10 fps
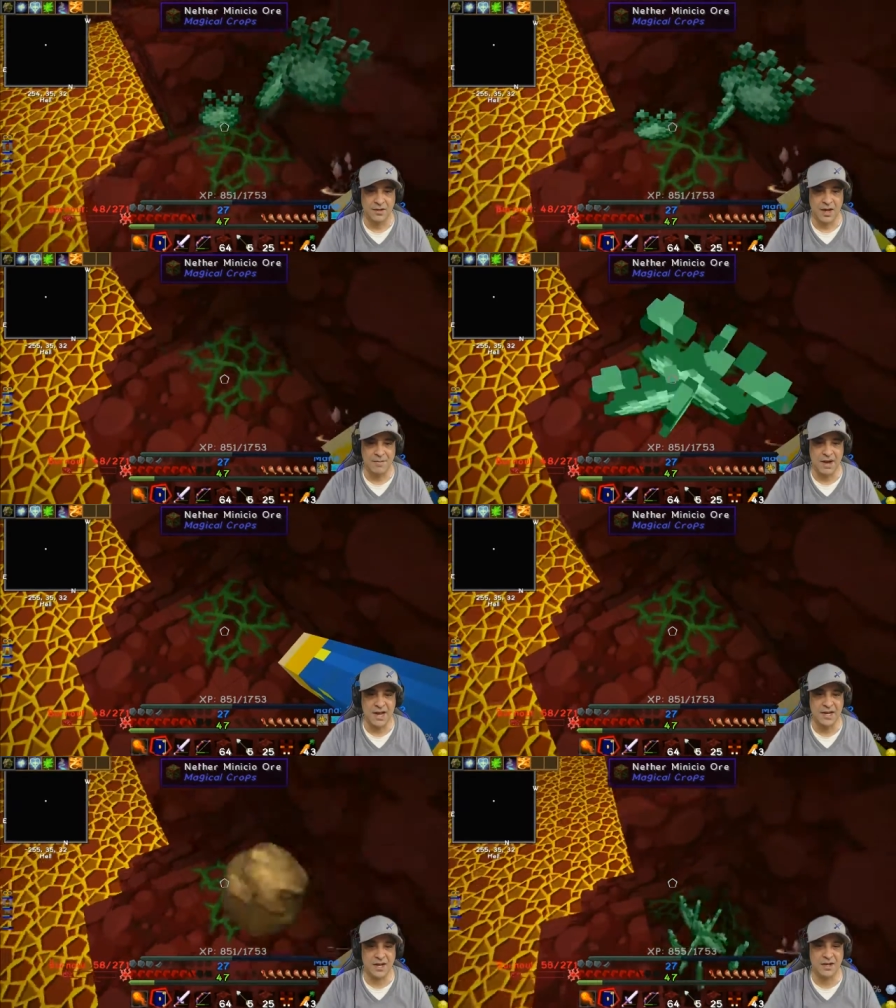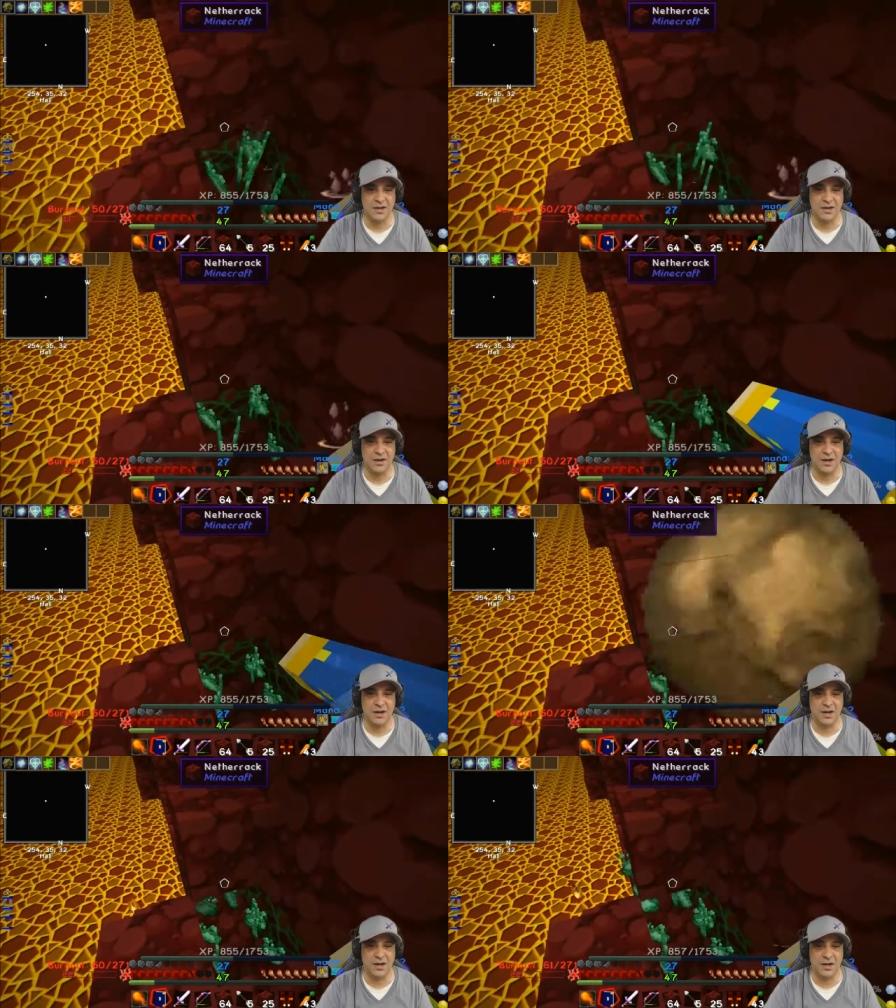Am I...
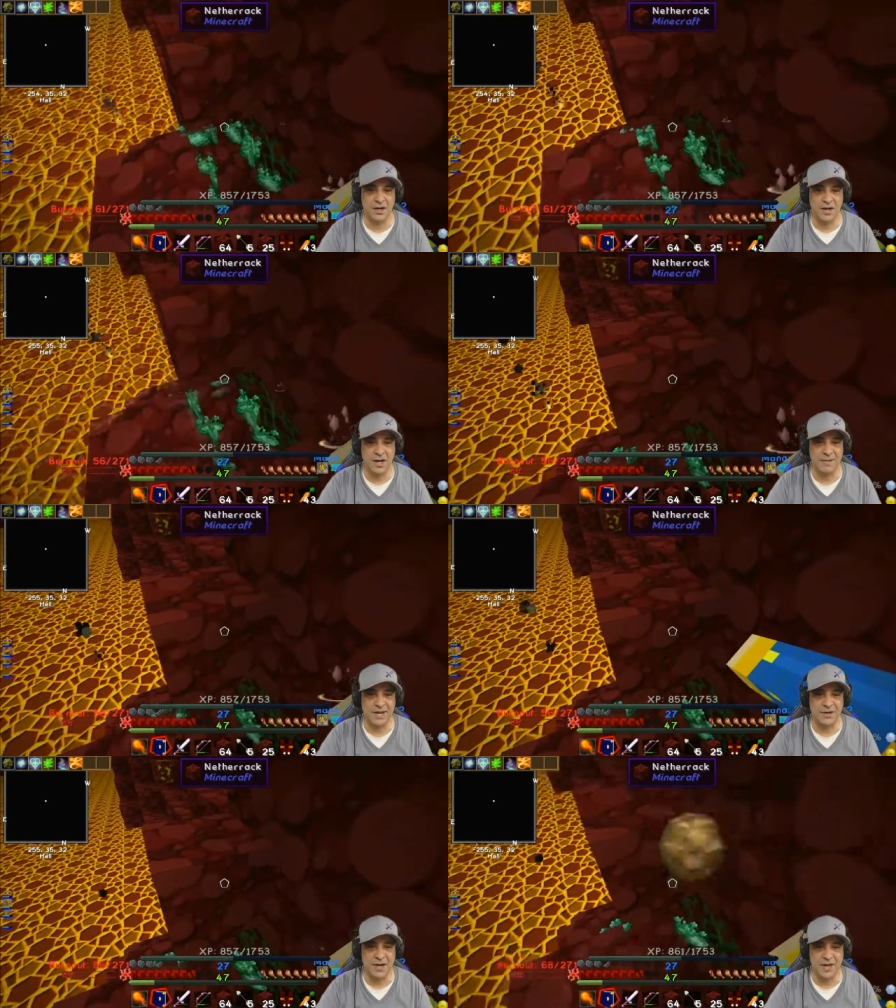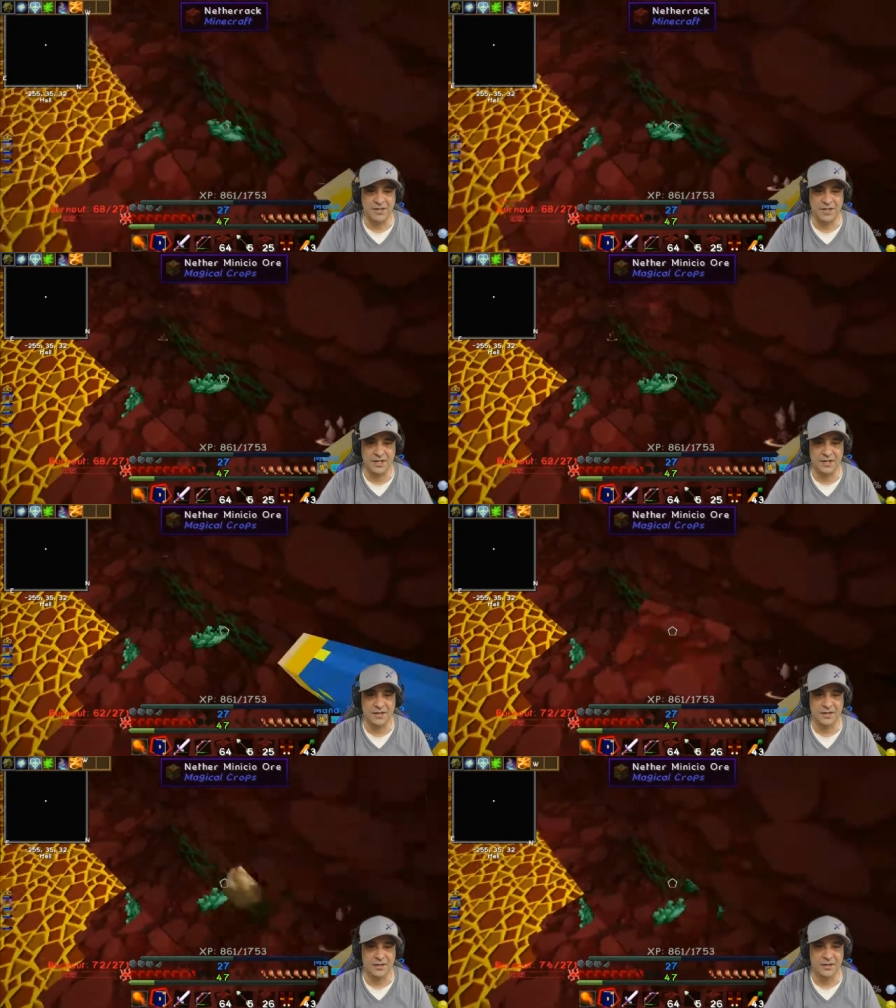Am I crazy?
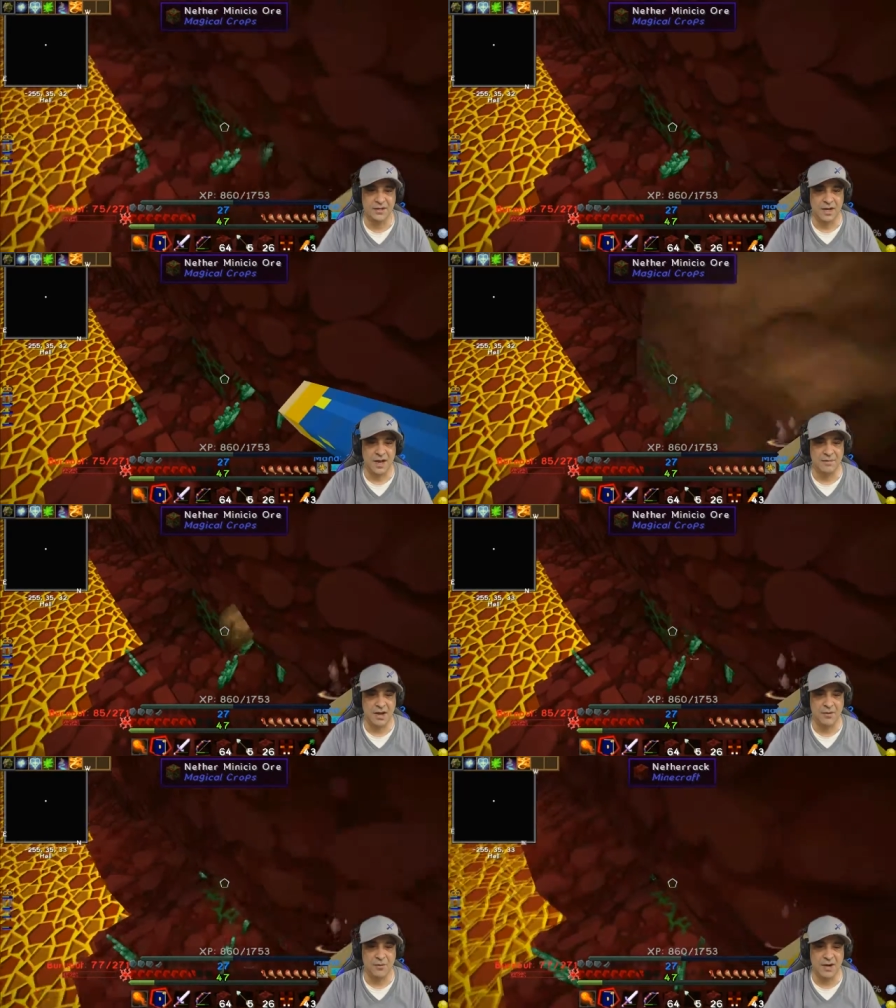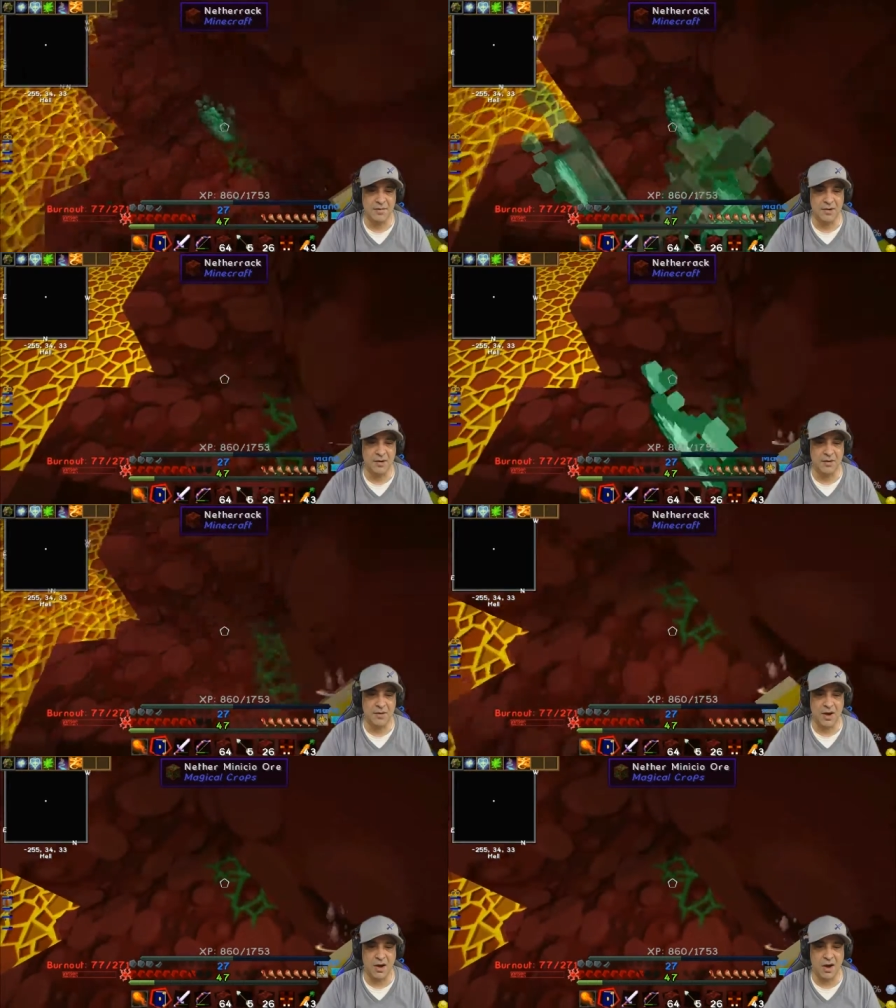Am I... What am...
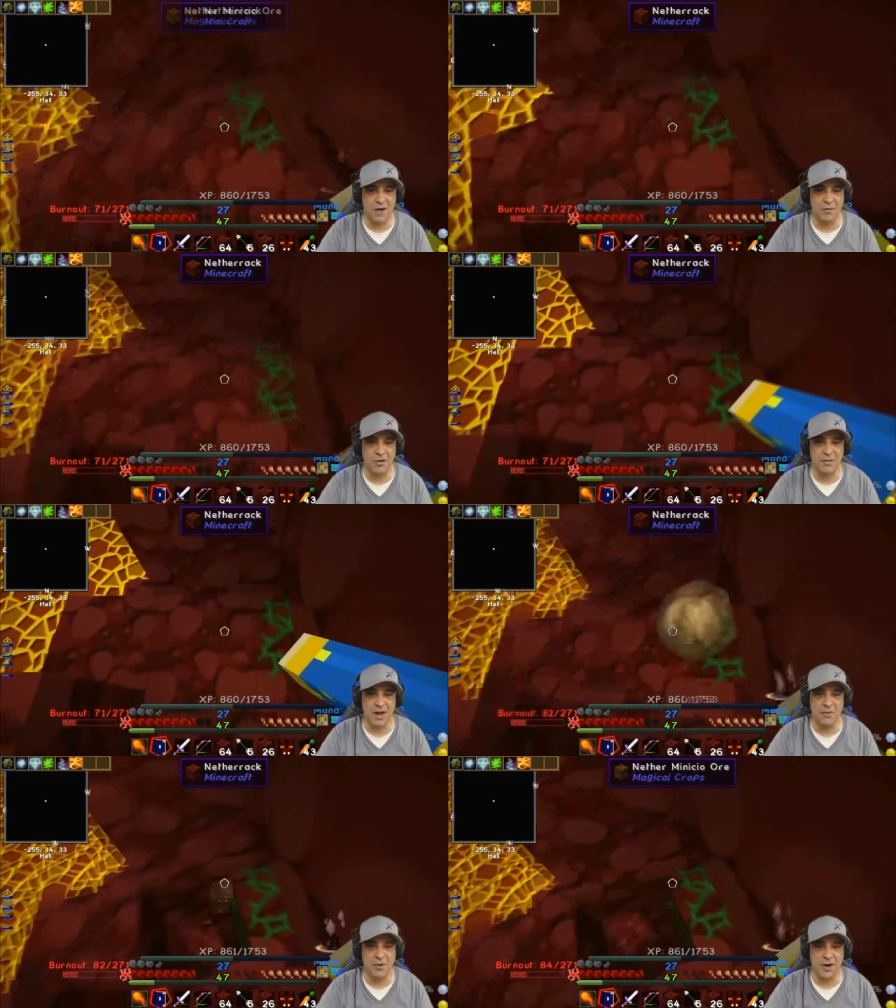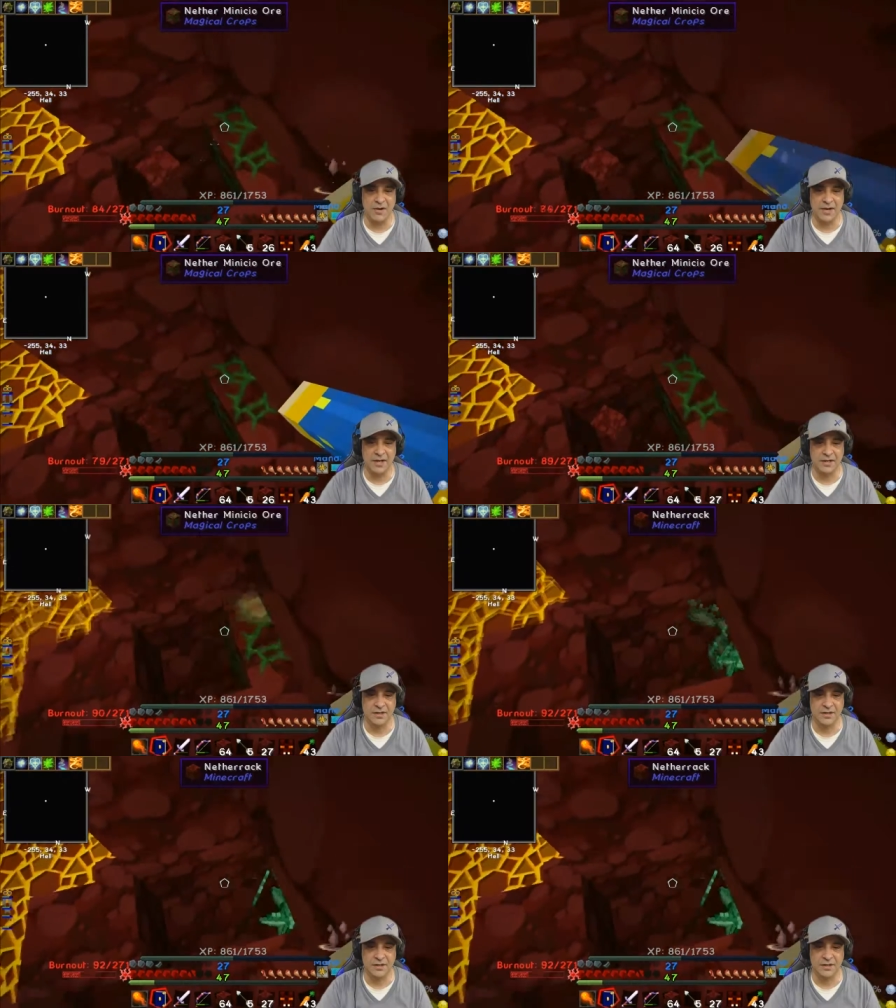What armor am I wearing?